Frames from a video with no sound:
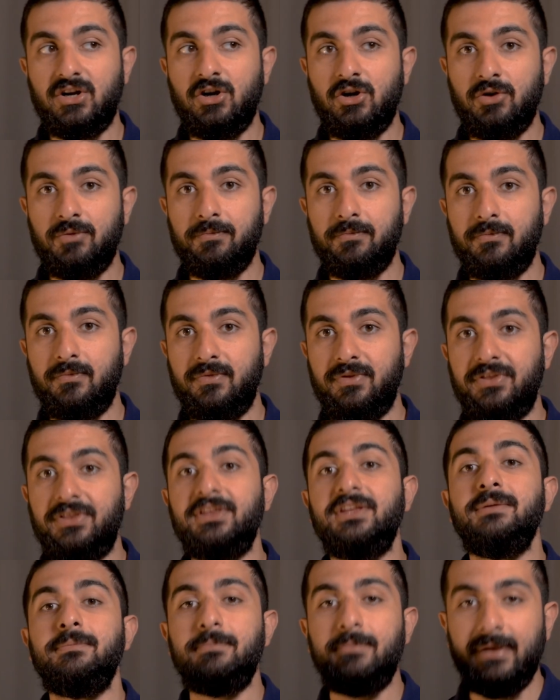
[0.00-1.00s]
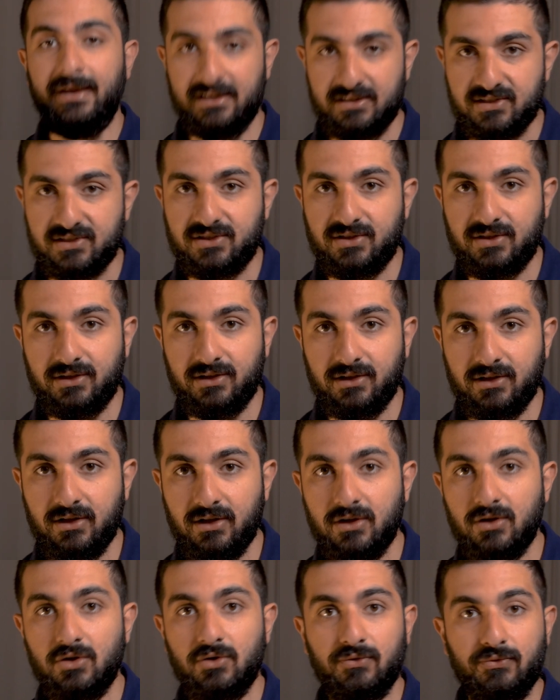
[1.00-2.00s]
are the best
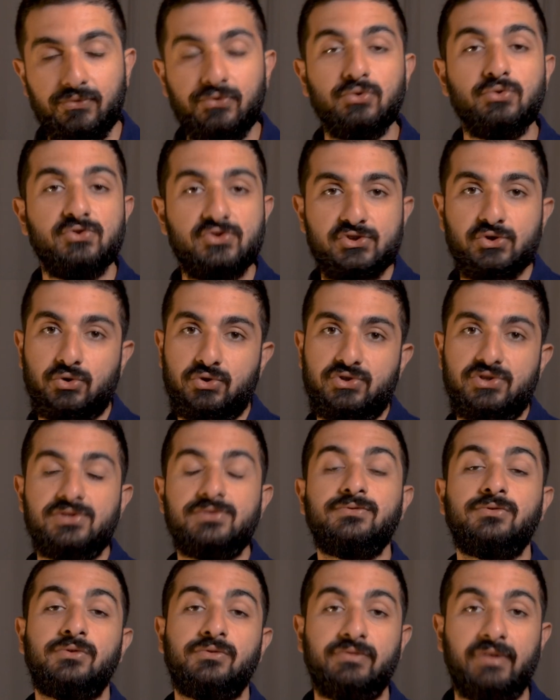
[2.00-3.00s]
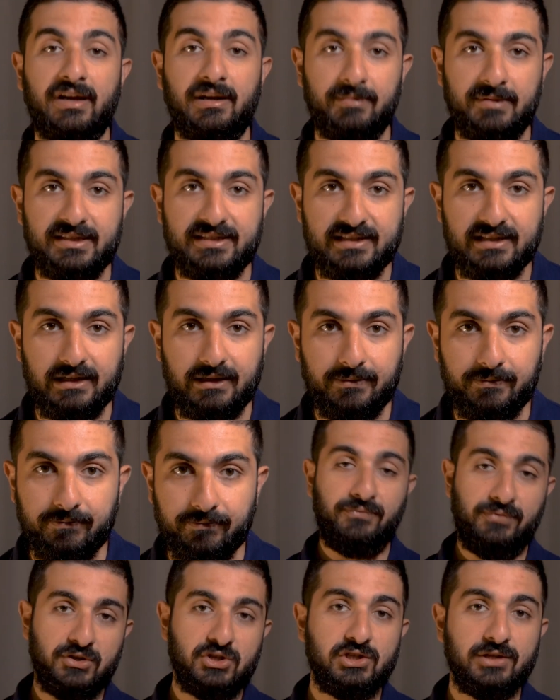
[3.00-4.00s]
food sources for vitamin D.
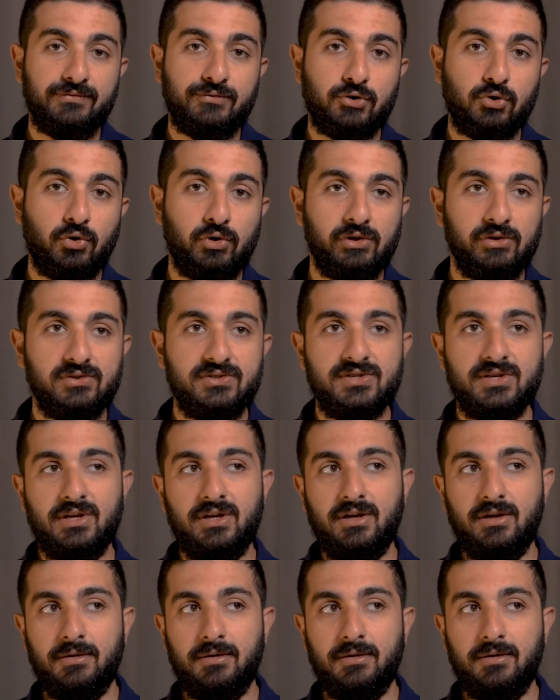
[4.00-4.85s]
Fish liver oils,